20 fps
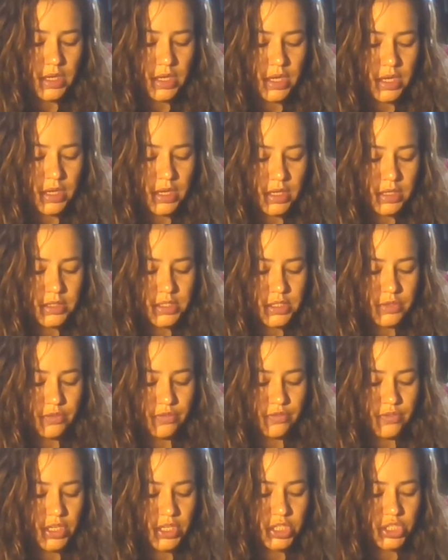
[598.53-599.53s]
to
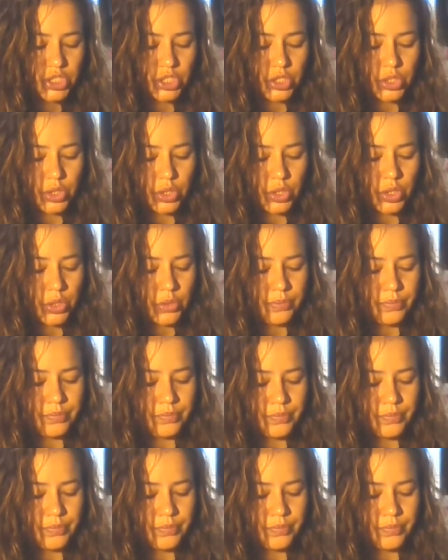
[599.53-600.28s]
finish the hole